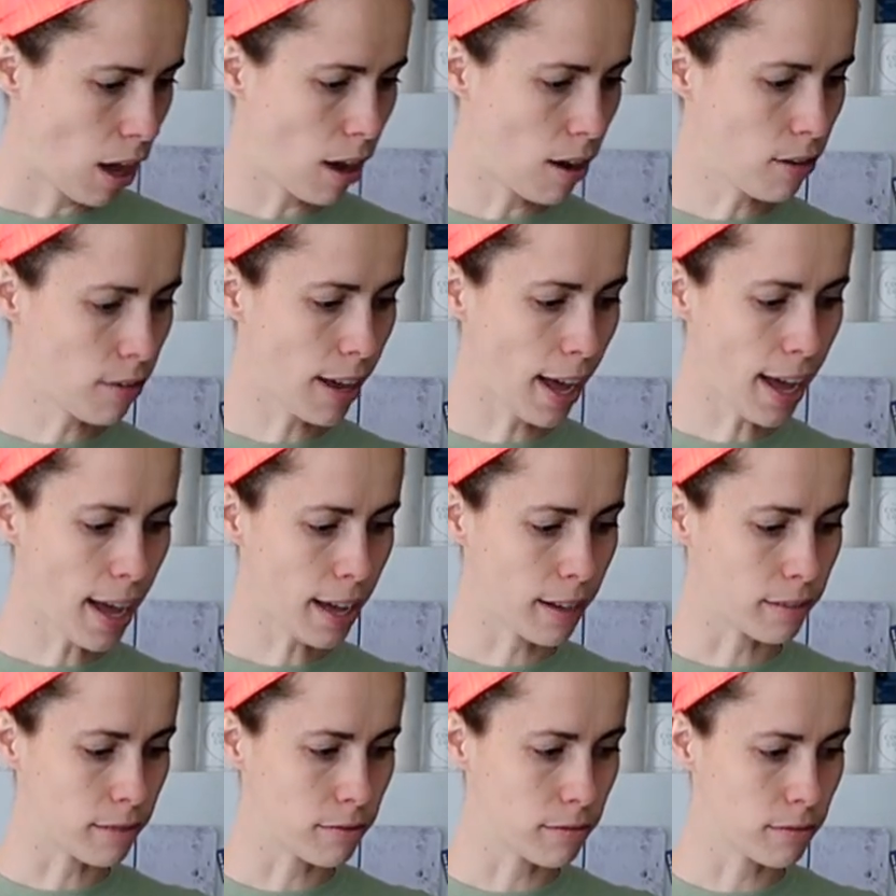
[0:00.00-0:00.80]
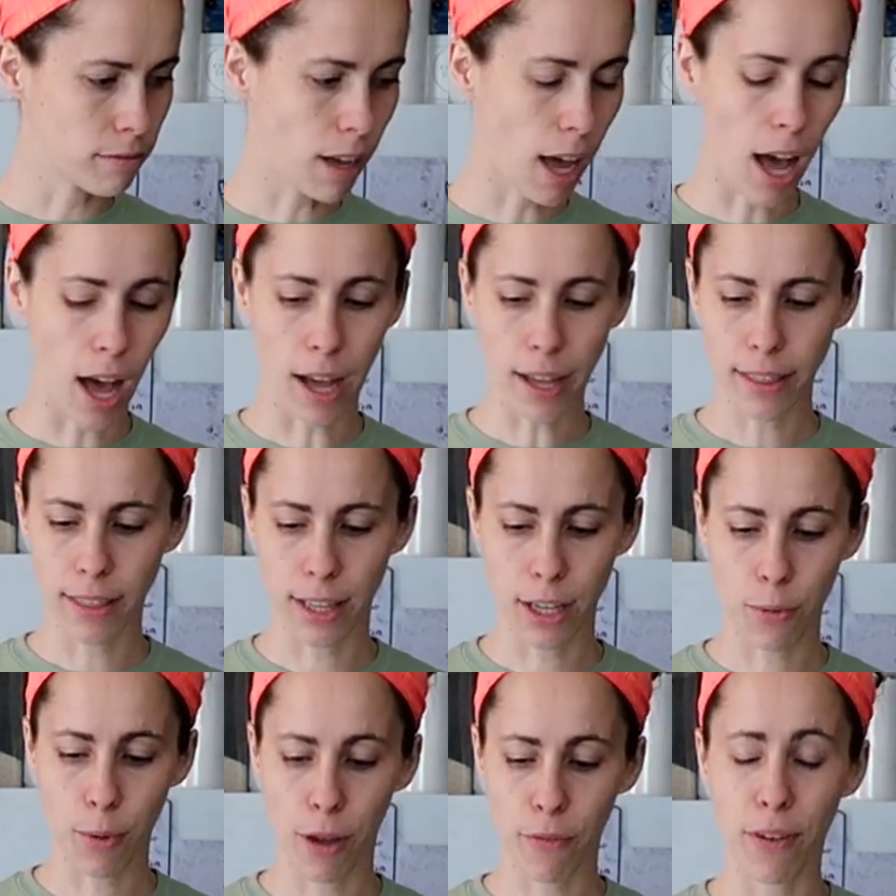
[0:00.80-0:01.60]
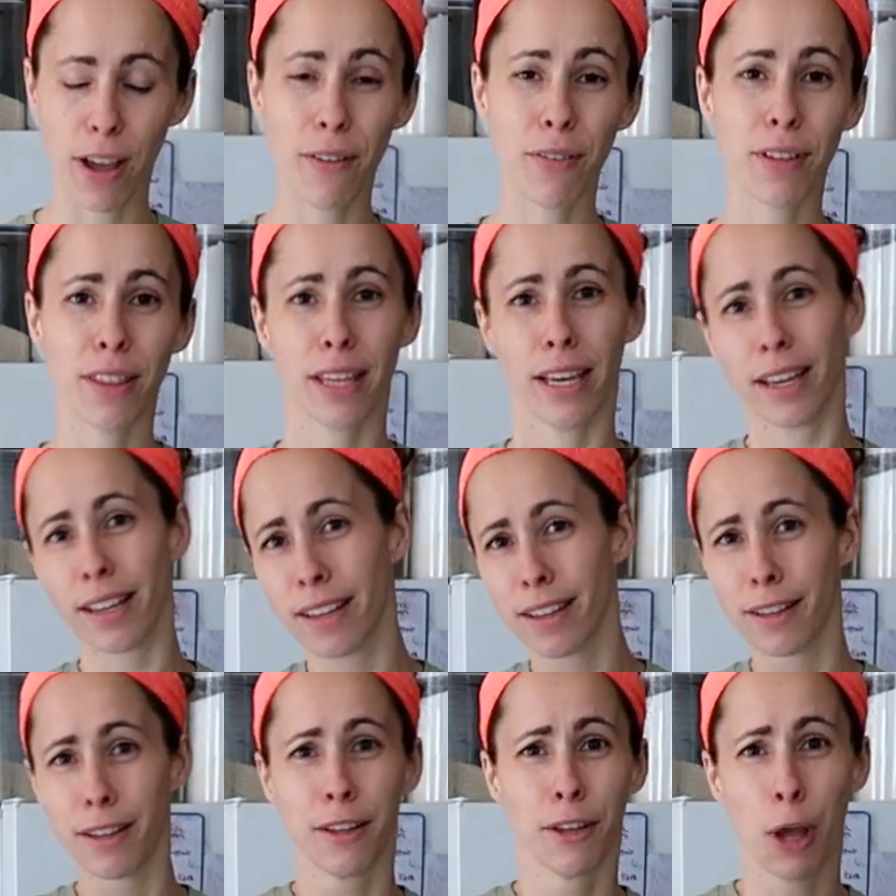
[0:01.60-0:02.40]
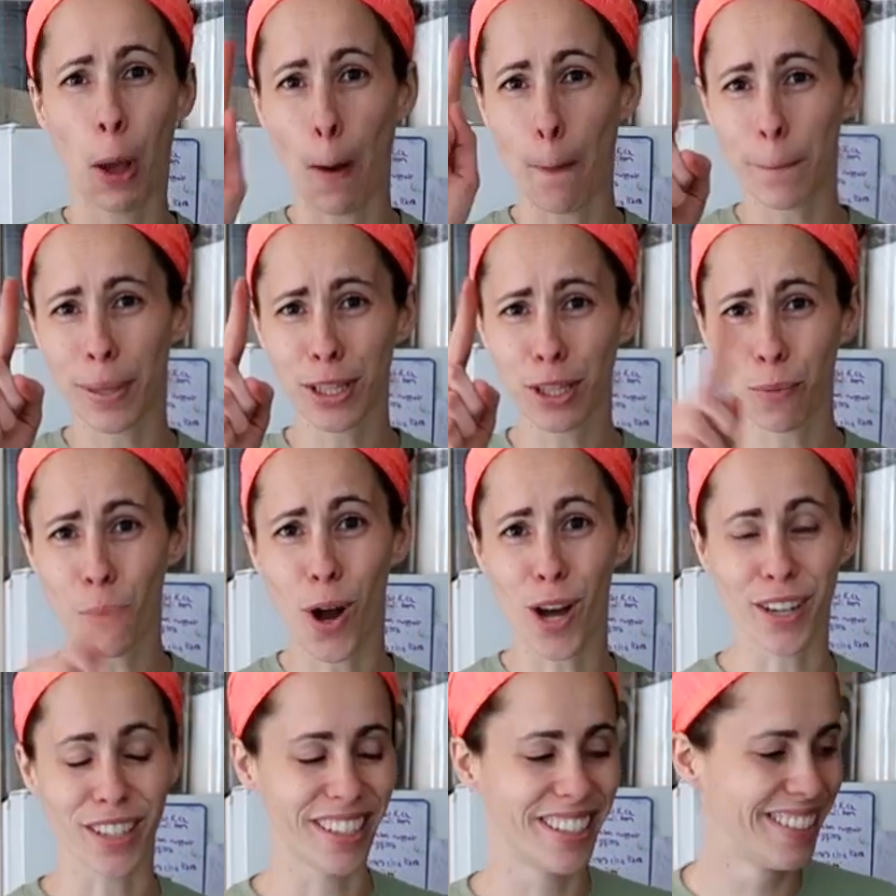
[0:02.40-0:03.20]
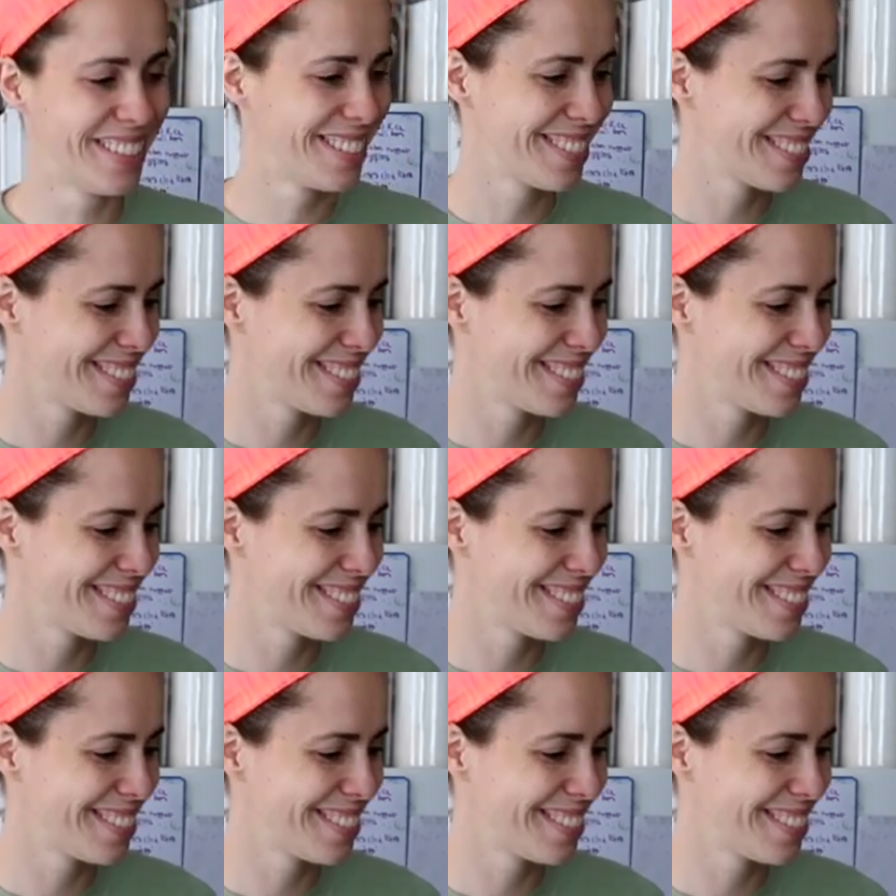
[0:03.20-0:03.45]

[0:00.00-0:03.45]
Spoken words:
Okay, I think we have everything but the water.